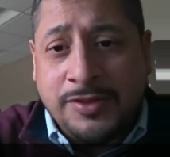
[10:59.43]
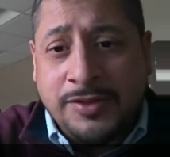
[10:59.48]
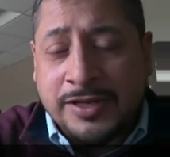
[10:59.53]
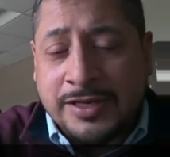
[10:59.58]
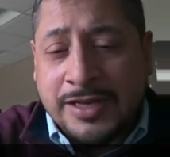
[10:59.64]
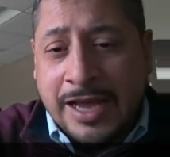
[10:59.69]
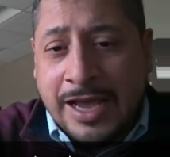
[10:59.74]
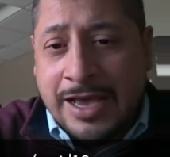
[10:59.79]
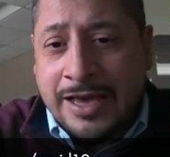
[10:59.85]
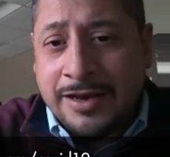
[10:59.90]
the
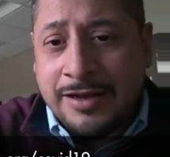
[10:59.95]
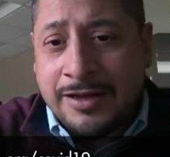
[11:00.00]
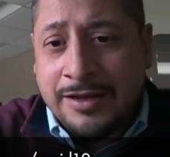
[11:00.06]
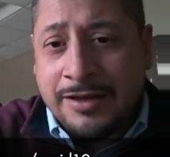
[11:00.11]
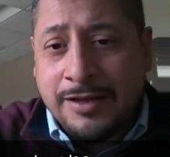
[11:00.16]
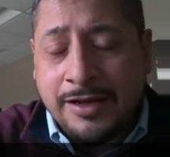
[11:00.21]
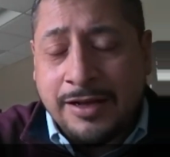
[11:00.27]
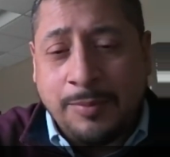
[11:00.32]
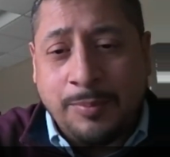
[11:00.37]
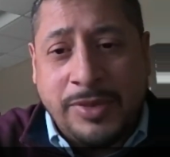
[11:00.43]

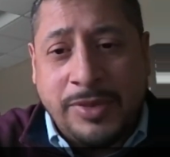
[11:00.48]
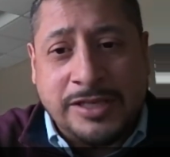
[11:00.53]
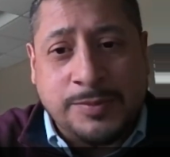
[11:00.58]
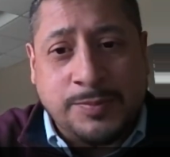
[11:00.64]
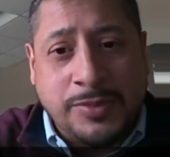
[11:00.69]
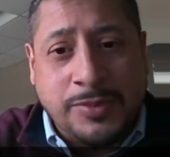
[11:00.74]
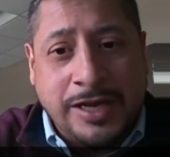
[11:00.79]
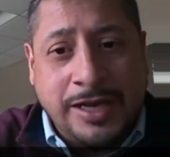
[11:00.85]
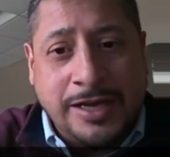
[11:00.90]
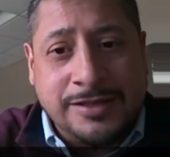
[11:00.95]
data, best
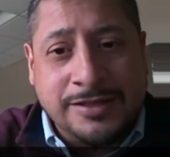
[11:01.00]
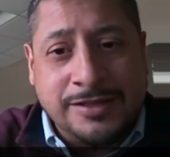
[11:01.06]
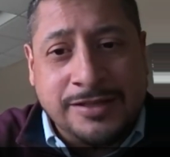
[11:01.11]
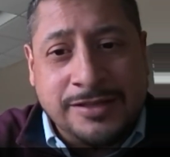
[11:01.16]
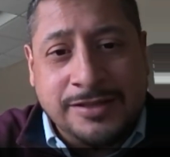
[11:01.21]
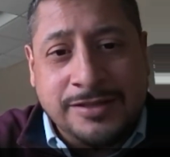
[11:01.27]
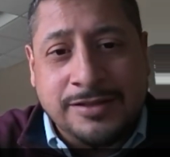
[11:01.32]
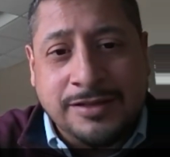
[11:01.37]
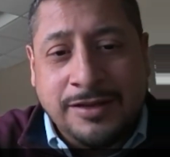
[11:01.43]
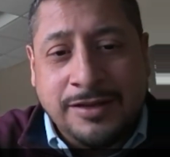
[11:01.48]
practices,